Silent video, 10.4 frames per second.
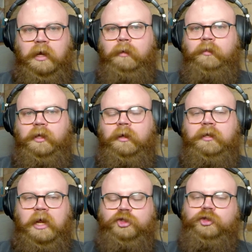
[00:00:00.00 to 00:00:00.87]
like a
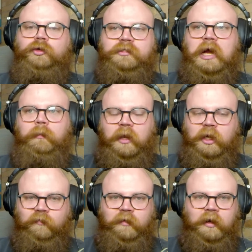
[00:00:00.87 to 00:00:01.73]
national top
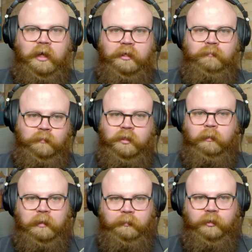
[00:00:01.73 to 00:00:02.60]
eight if they're not
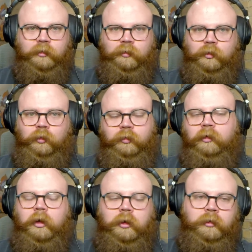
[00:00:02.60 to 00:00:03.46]
going to be able to hold
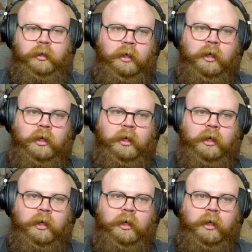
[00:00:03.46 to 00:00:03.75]
their own.